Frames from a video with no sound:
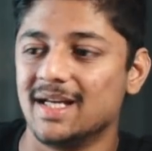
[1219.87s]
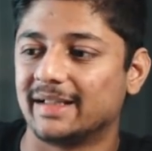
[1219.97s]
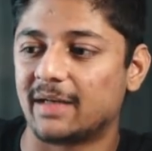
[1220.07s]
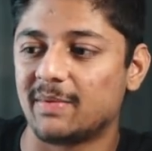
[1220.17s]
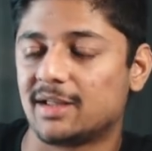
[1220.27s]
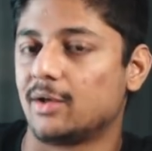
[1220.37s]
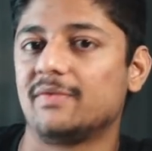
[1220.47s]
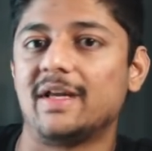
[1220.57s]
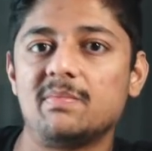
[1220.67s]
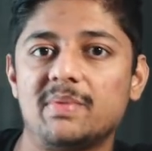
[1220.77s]
That means a lot
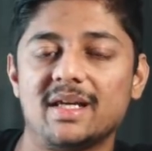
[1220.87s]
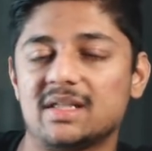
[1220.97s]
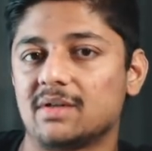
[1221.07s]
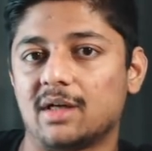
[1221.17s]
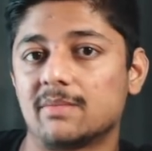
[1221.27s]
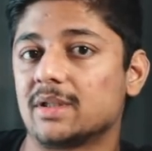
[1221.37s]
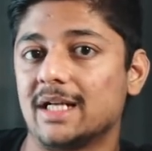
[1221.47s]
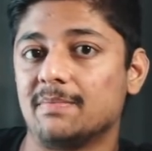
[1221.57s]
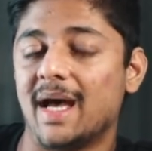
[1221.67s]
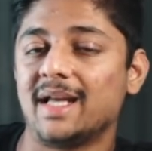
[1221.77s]
of NPAs will come to
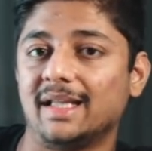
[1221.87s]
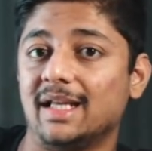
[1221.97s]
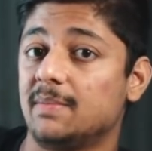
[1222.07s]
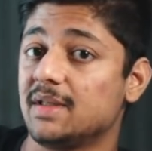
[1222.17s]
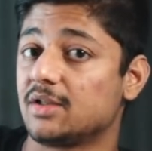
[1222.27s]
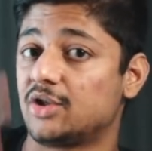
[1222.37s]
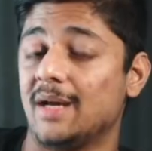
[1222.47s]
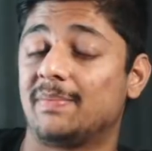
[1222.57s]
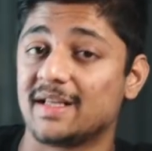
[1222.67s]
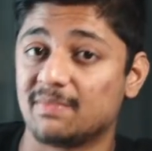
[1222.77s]
that bank, and that means the
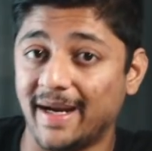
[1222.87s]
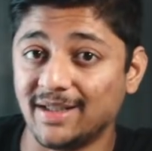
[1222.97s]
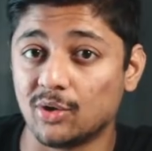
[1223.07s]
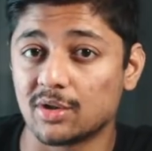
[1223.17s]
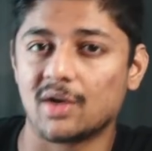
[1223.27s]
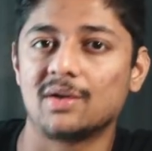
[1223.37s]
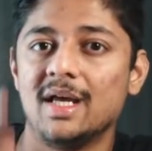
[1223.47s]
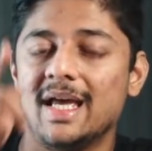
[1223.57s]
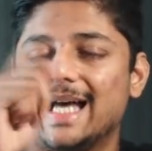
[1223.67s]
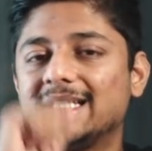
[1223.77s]
share price might go down.
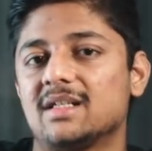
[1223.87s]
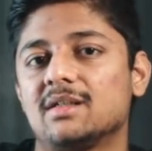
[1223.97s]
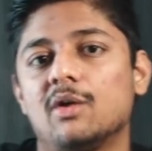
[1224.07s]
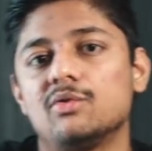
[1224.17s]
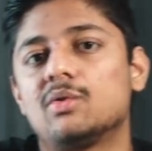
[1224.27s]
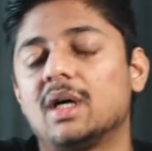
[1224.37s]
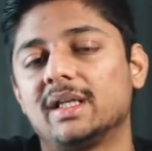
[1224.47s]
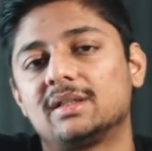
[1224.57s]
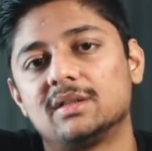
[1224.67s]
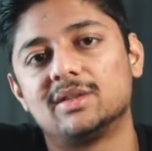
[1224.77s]
And that is how you
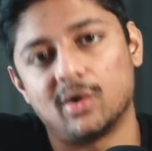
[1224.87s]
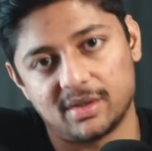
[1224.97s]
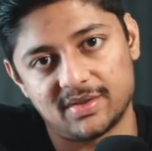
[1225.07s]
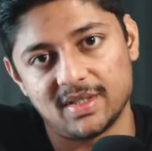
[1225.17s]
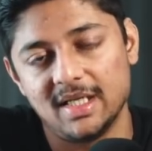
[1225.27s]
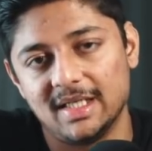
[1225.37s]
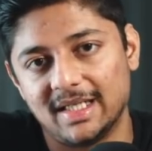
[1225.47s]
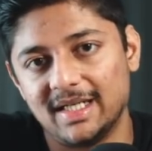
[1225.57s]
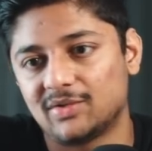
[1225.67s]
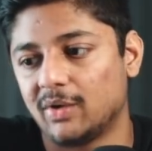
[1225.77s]
connect the dots,
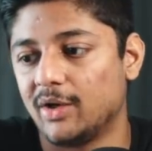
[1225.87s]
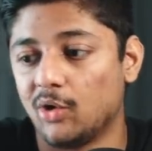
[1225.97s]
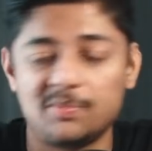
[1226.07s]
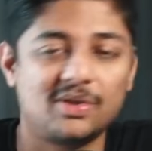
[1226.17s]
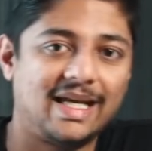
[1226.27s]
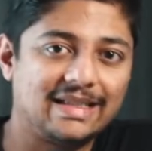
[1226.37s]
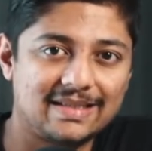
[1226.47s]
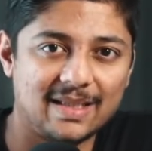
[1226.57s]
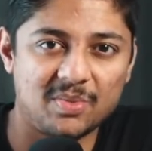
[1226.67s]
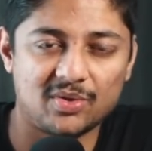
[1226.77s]
right? So I hope you like
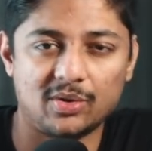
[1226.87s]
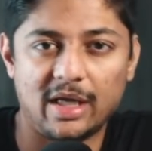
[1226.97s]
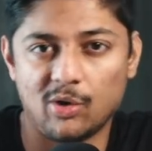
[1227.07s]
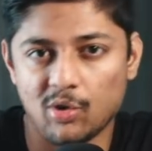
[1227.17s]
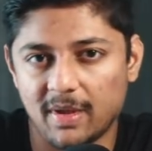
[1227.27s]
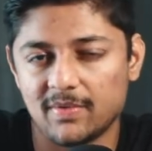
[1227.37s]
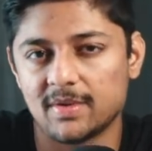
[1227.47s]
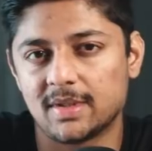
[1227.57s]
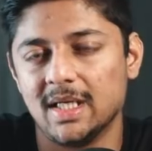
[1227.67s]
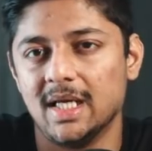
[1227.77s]
this episode. I hope I
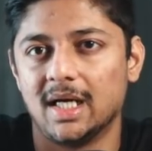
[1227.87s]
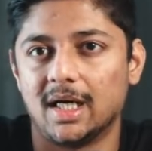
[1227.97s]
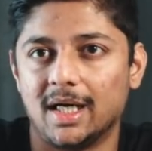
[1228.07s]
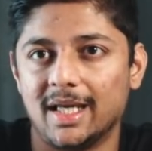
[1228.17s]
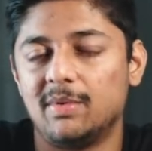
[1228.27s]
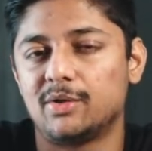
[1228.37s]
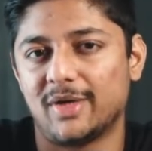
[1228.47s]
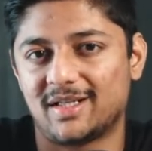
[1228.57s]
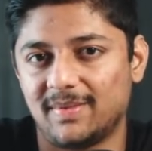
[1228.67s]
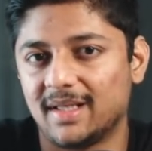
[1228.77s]
was able to
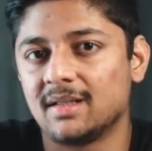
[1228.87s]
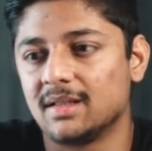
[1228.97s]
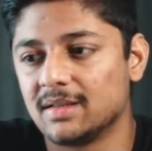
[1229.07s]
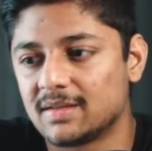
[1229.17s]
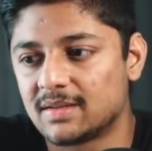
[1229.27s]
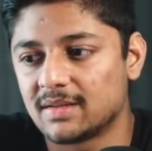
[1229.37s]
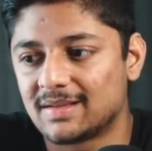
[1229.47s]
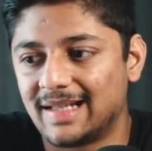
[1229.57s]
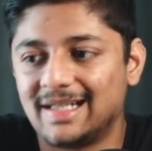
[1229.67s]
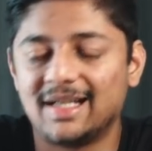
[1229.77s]
explain this
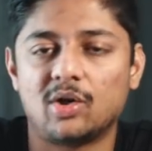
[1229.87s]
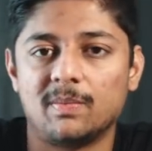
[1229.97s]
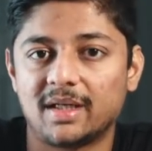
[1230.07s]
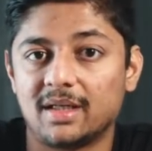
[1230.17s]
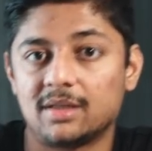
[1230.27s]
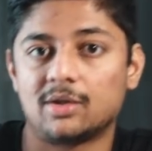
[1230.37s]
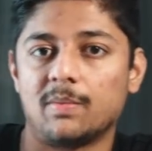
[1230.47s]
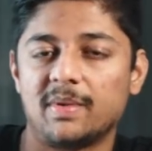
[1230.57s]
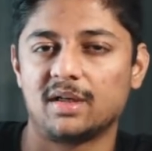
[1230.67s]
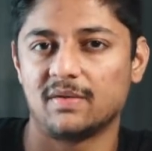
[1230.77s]
slightly complicated
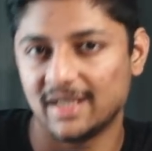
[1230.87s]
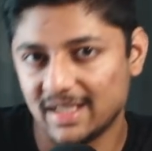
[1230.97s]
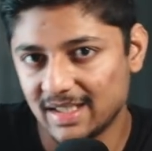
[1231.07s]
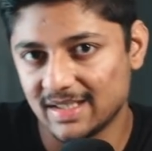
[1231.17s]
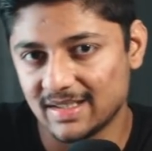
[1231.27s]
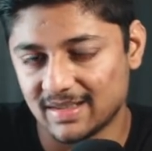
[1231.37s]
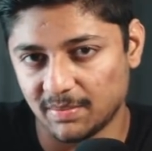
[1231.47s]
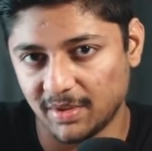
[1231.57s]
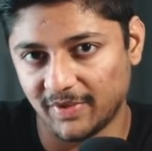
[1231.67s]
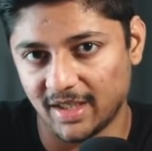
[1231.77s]
topic in a very easy,
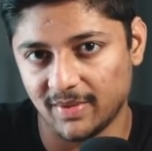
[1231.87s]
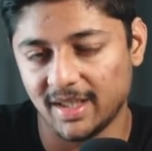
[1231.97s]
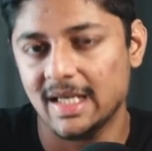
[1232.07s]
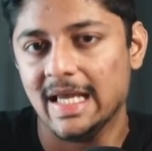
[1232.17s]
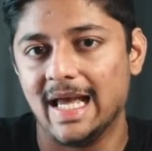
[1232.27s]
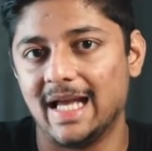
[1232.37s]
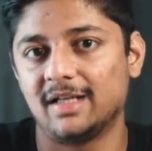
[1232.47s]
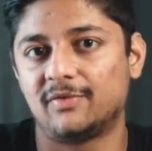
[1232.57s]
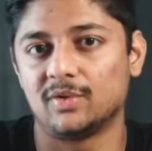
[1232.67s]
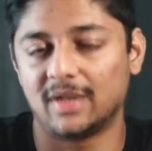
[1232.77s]
simplified way. And
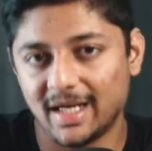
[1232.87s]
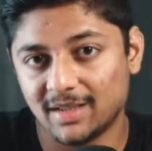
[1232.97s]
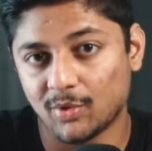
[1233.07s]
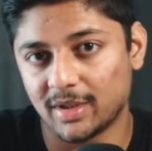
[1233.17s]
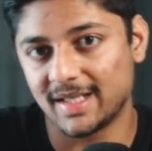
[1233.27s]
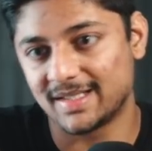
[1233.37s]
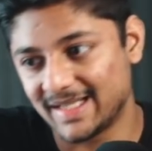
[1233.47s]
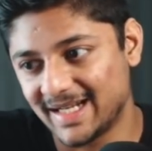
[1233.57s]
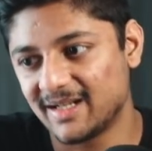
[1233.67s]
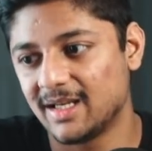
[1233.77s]
if you liked what I
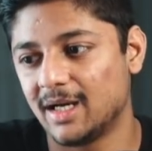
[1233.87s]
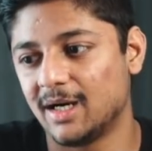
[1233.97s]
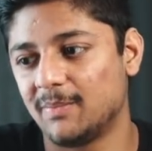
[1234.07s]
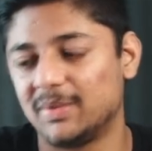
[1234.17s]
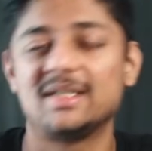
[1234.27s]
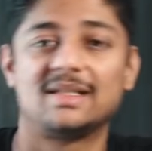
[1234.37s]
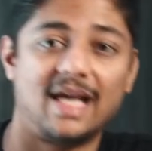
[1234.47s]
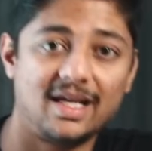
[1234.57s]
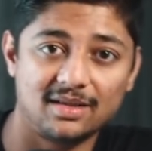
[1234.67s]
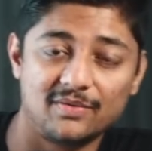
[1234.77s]
said, please
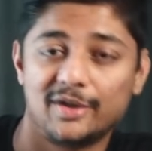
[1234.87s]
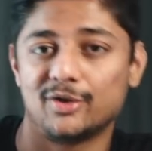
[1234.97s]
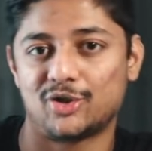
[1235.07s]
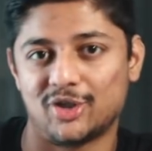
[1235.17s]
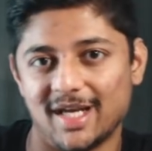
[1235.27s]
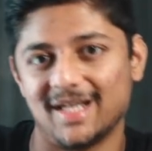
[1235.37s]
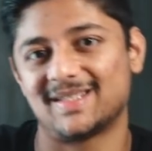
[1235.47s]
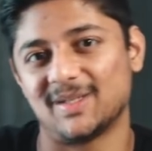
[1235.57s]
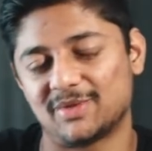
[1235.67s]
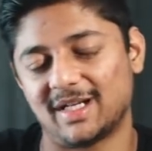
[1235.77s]
like the video, share,
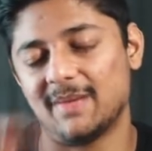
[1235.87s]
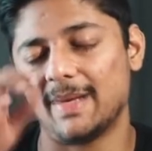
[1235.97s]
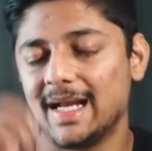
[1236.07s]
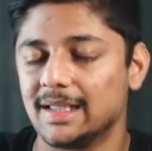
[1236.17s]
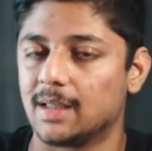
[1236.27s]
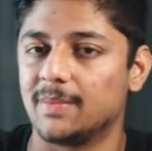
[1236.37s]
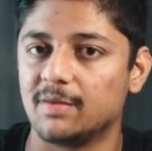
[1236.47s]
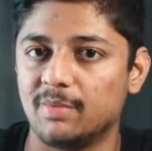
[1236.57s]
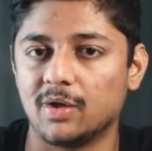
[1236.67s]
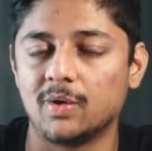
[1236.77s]
subscribe, and
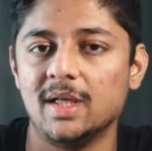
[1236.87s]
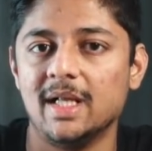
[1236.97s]
comment below.